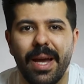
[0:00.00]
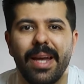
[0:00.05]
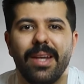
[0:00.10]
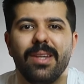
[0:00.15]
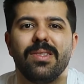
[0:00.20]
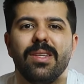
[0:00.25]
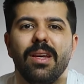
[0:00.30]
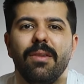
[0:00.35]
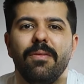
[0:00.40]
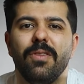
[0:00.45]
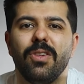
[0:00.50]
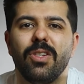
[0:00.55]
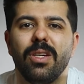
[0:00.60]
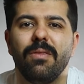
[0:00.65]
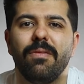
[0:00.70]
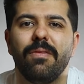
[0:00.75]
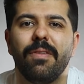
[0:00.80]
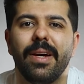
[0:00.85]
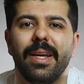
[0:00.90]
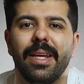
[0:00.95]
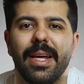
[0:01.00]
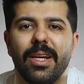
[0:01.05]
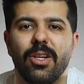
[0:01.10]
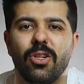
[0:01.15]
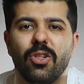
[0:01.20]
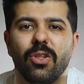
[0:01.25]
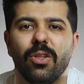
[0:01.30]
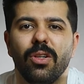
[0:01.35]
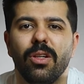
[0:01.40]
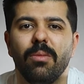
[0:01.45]
and sufficient
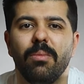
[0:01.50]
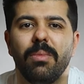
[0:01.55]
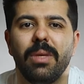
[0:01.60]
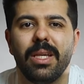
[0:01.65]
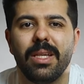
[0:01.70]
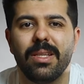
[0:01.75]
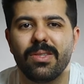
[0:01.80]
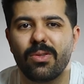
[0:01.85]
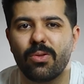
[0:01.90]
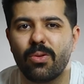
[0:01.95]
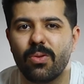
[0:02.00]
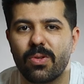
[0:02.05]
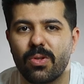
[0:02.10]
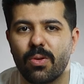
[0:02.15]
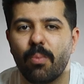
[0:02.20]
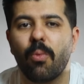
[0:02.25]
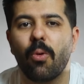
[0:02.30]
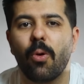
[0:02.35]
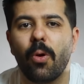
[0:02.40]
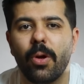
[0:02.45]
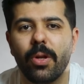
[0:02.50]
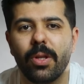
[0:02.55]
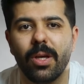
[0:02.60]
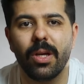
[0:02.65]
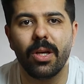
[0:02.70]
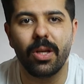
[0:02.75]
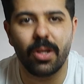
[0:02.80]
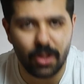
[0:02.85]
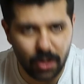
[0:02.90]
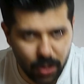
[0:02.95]
financial means to support
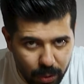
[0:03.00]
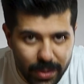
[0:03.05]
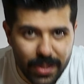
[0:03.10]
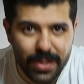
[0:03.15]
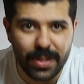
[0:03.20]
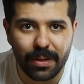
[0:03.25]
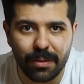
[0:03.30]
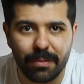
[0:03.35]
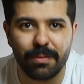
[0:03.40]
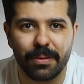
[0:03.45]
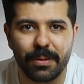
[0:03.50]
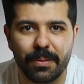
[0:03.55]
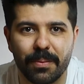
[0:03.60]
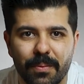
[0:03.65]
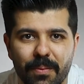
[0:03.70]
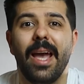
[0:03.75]
yourself.